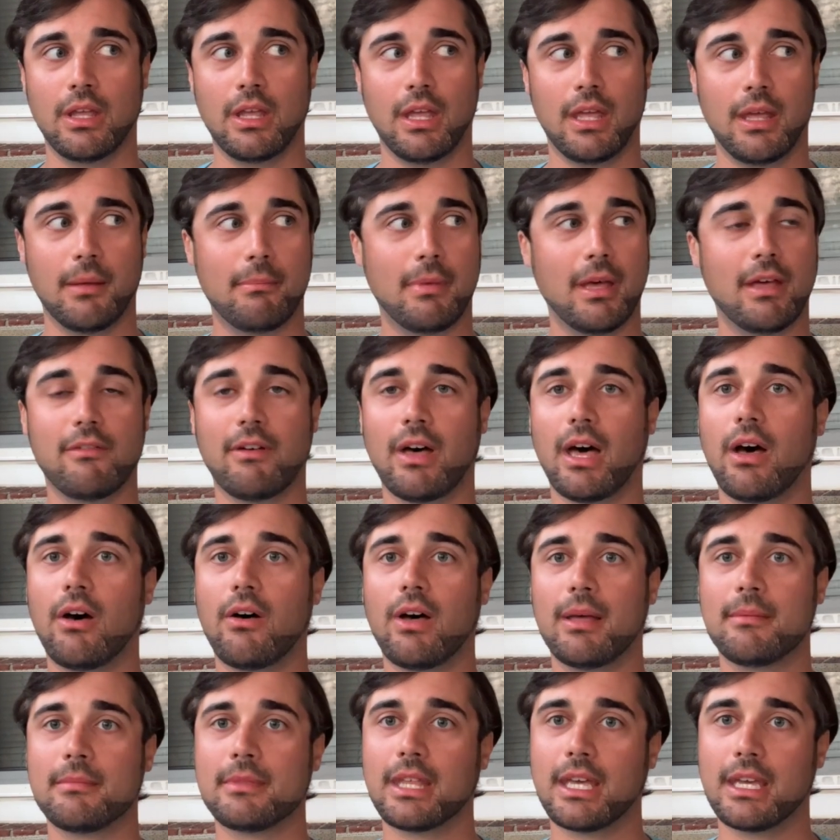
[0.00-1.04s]
Above all,
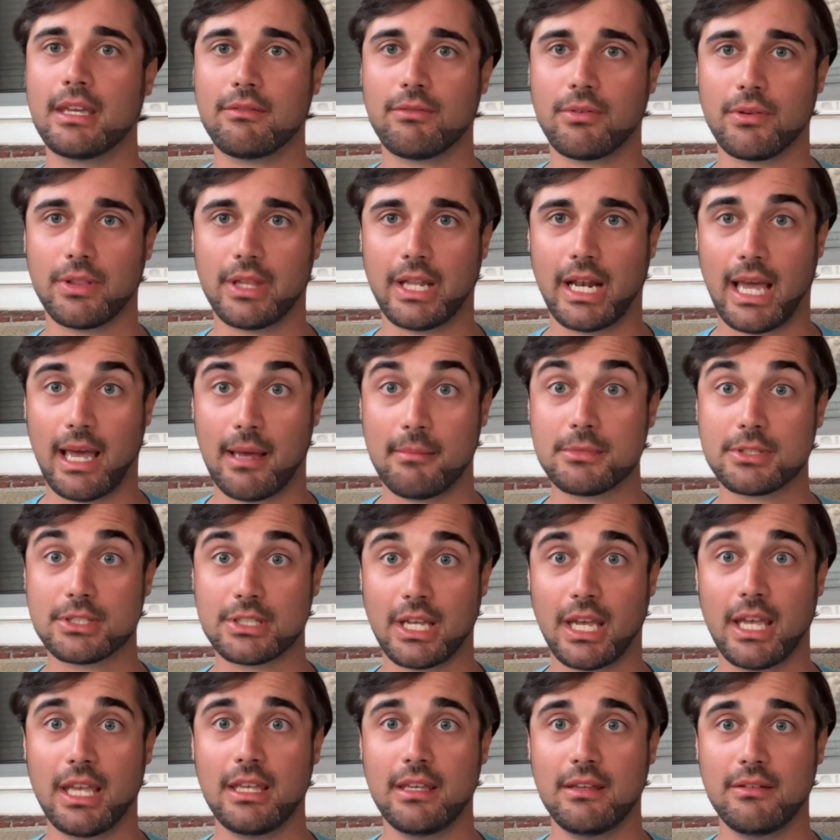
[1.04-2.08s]
I'm thankful that I'm
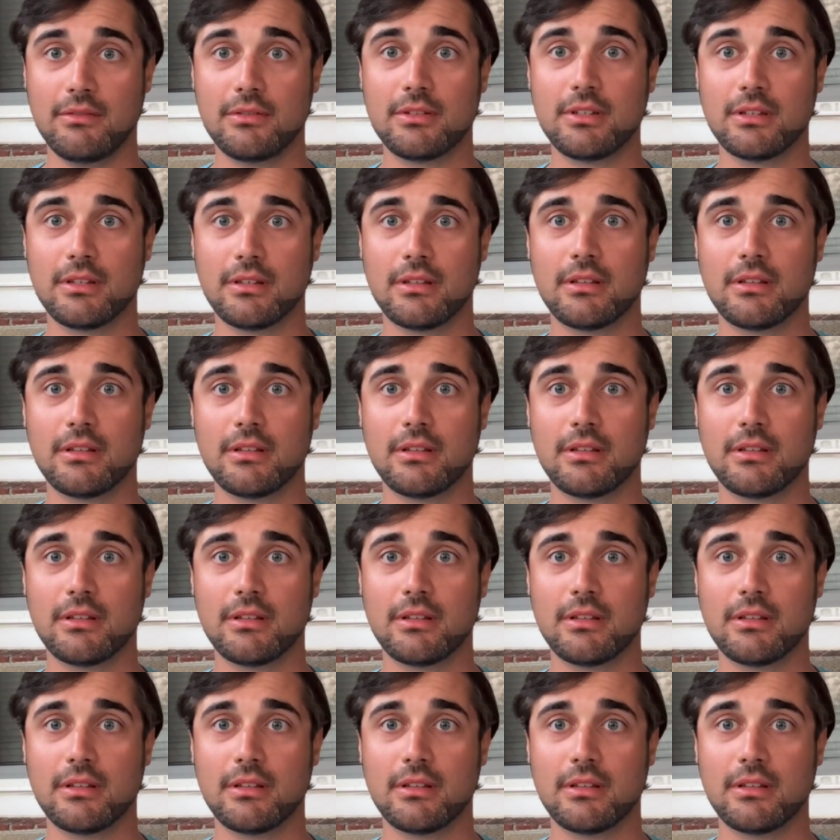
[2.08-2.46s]
saved.